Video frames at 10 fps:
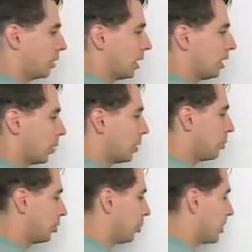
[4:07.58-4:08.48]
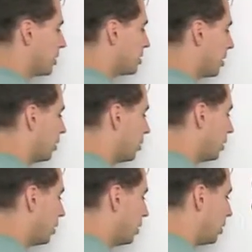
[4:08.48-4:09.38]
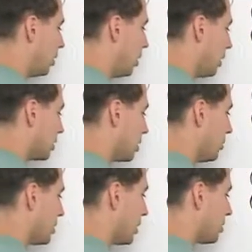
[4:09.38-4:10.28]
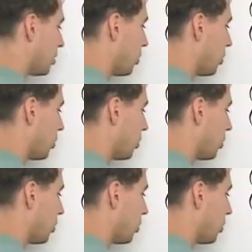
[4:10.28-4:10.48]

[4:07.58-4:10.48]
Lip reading: Okay, now we can multiply this out. X times x